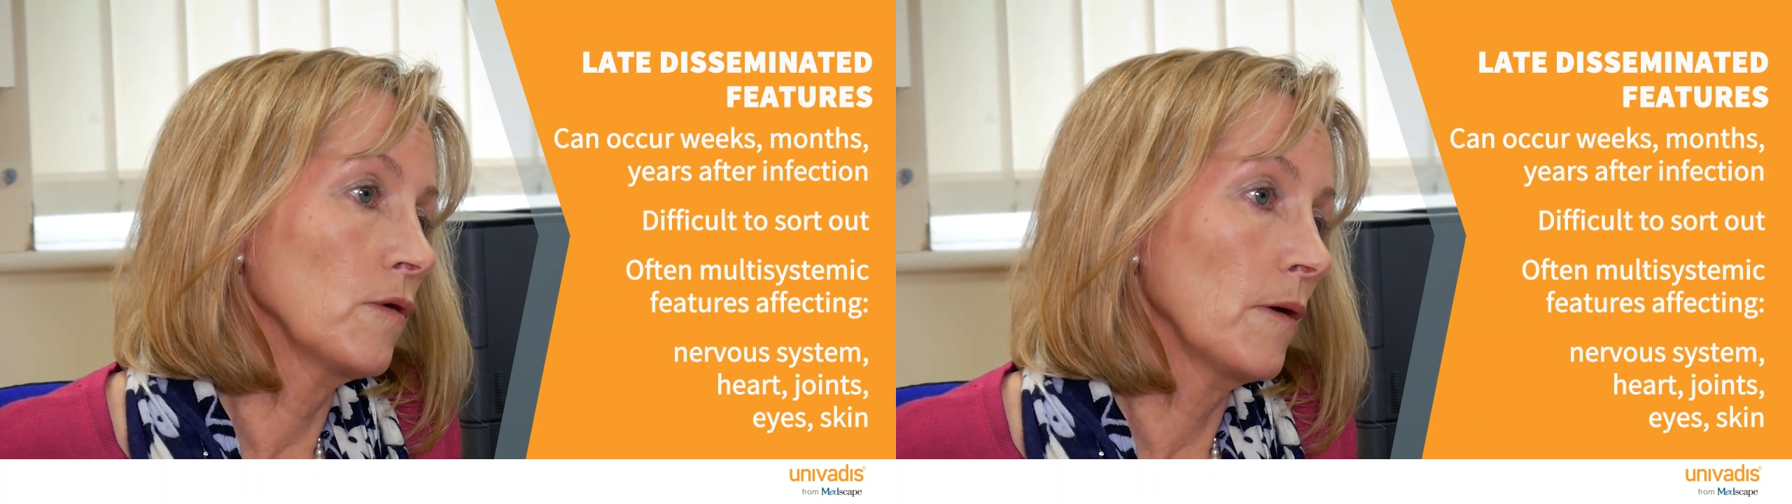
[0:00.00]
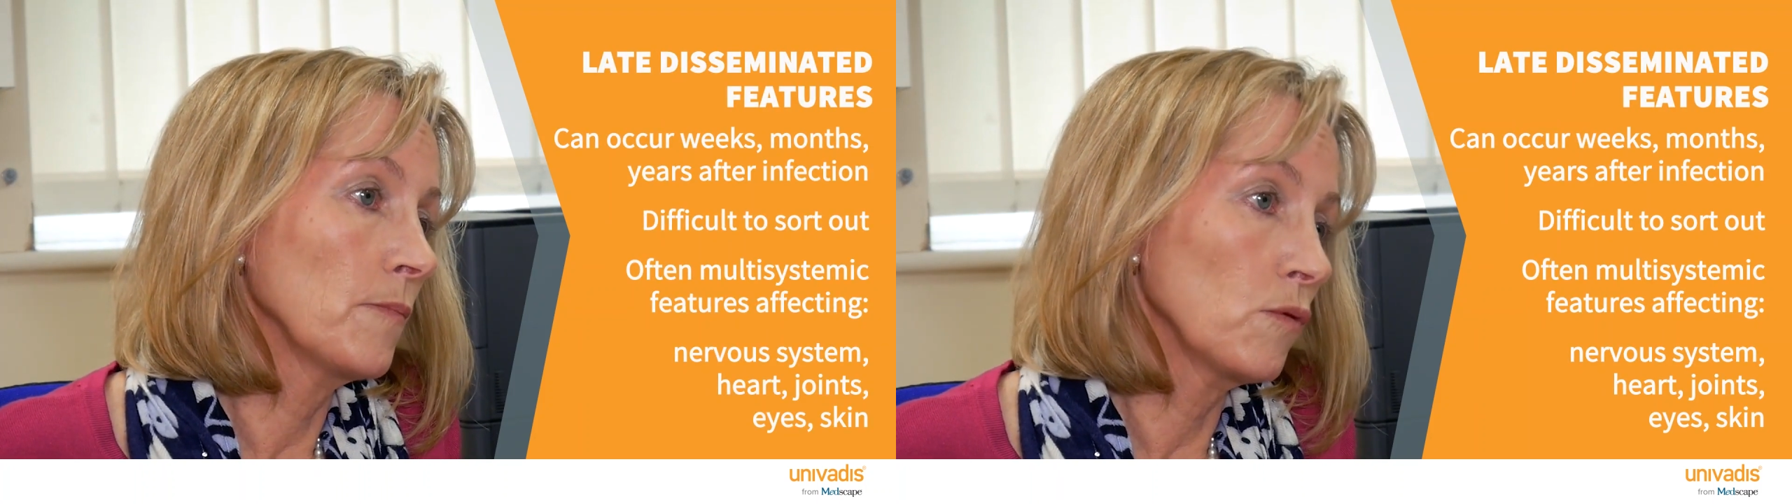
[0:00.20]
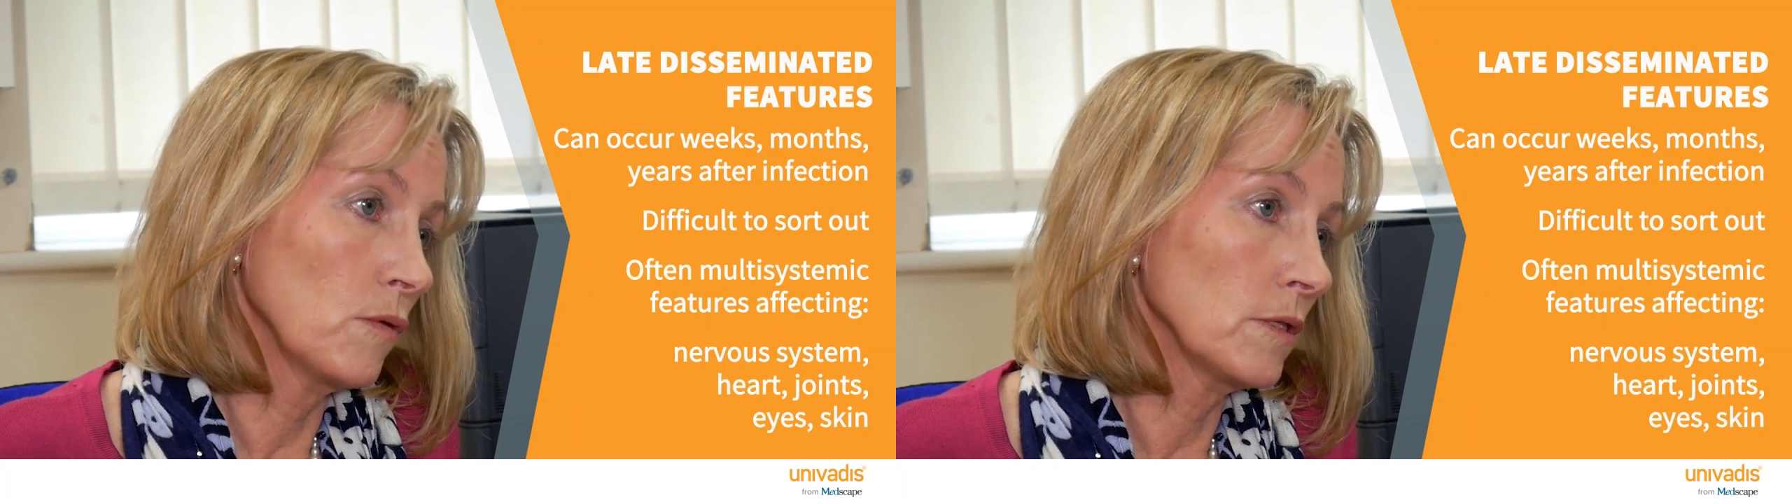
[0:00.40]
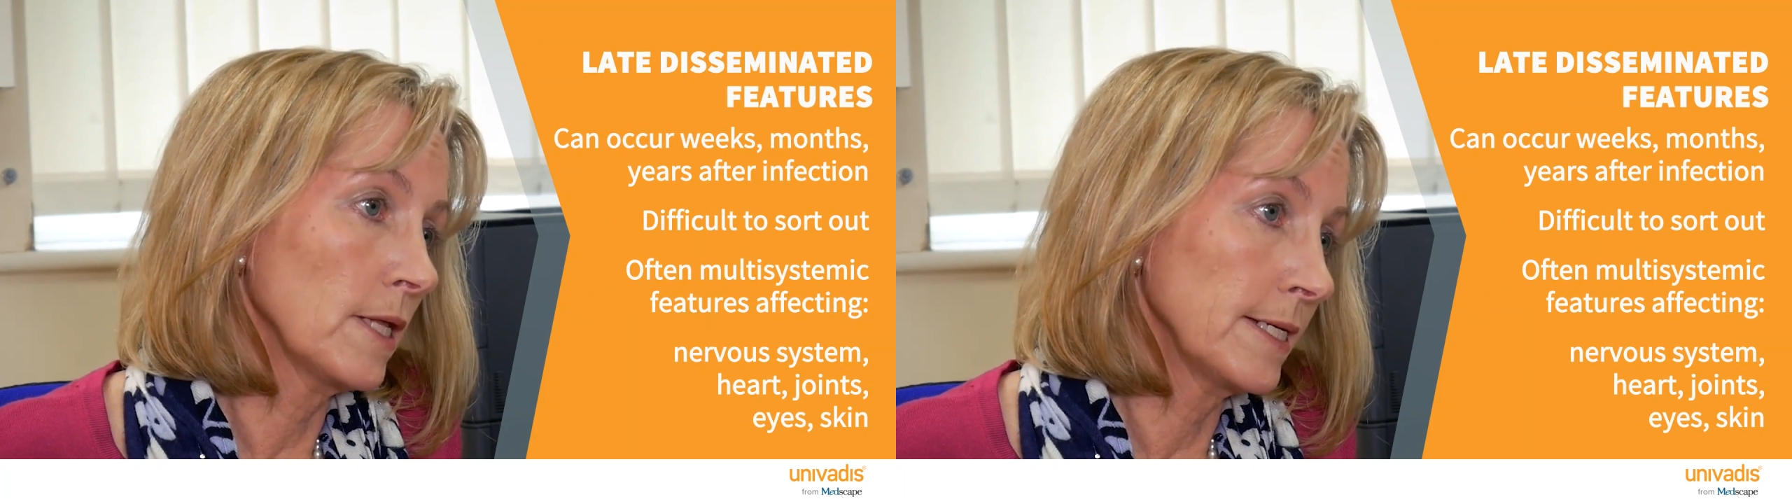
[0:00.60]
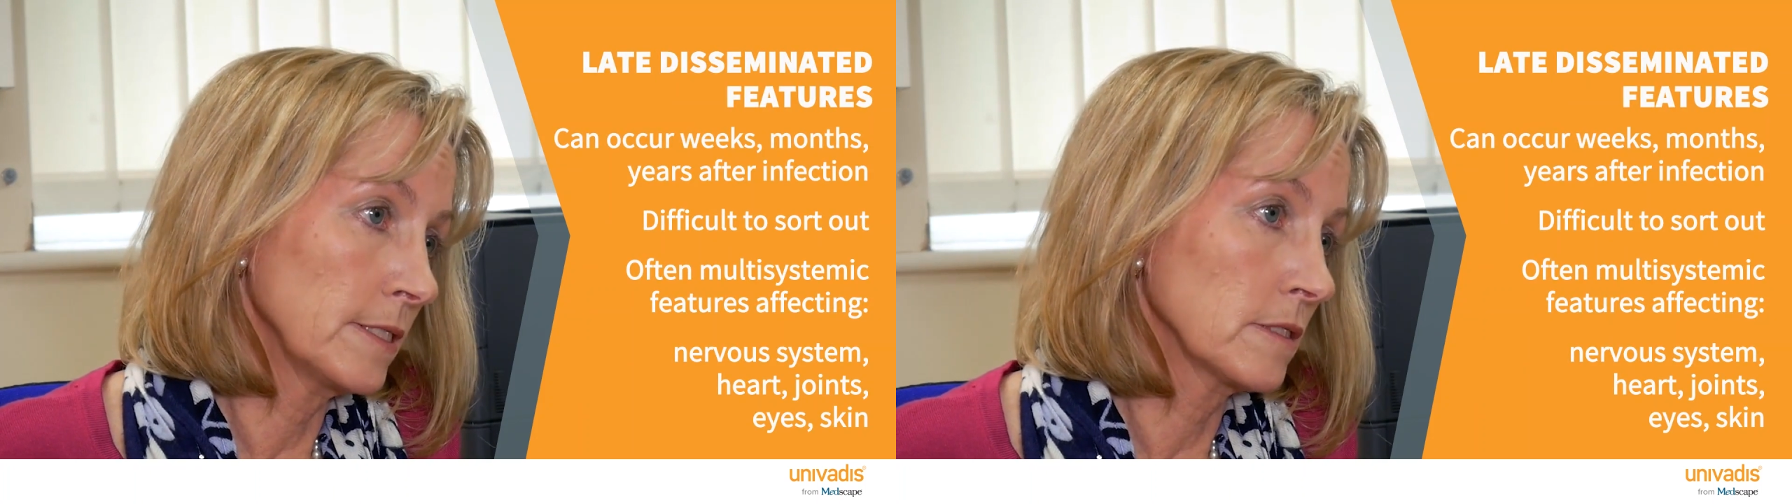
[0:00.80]
a more
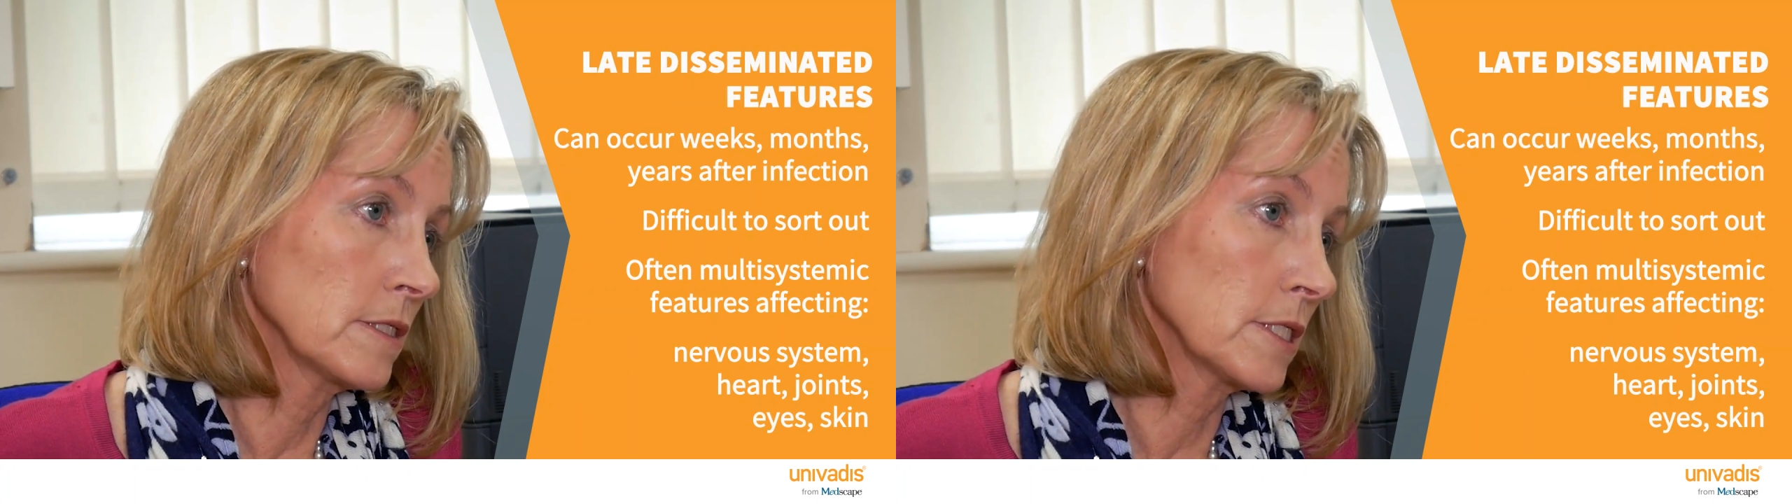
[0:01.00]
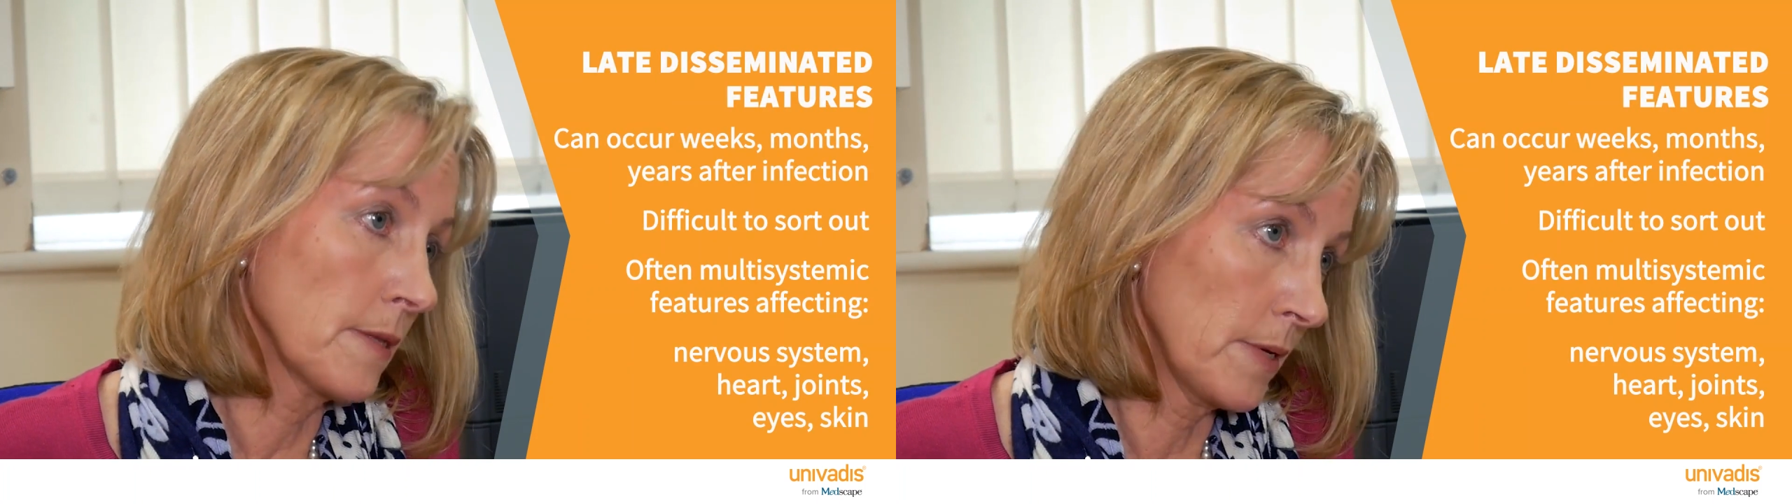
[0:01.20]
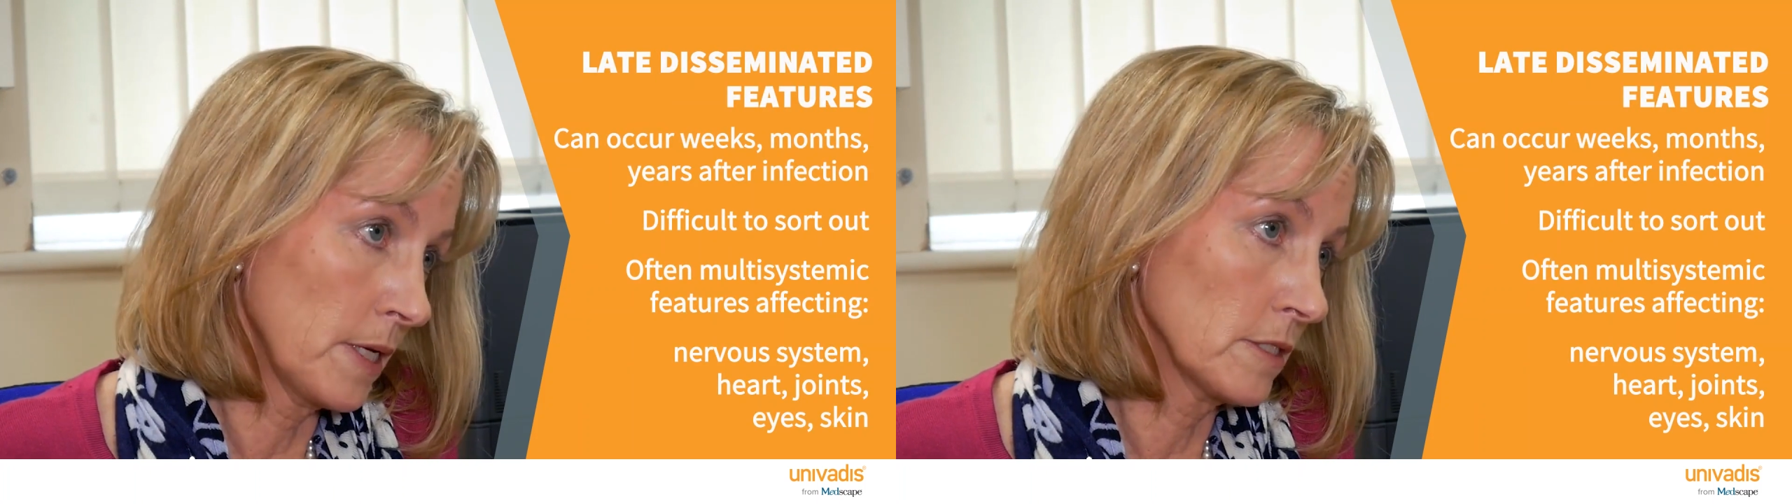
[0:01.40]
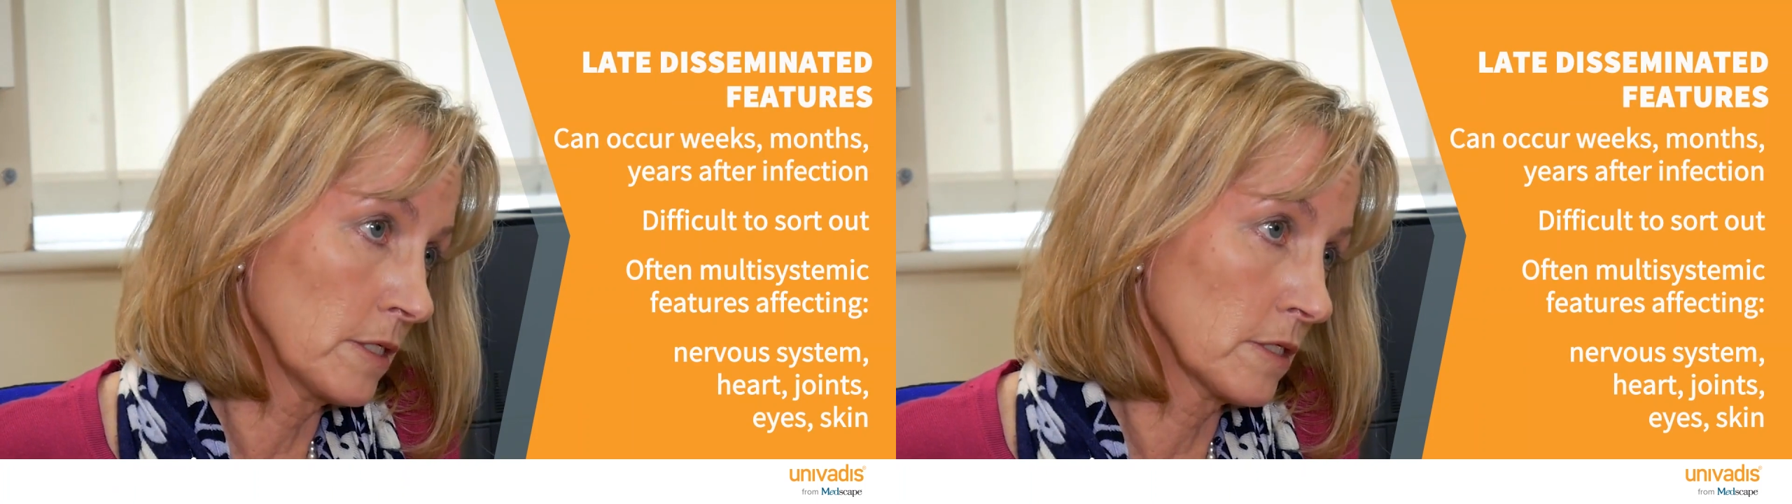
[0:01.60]
late disseminated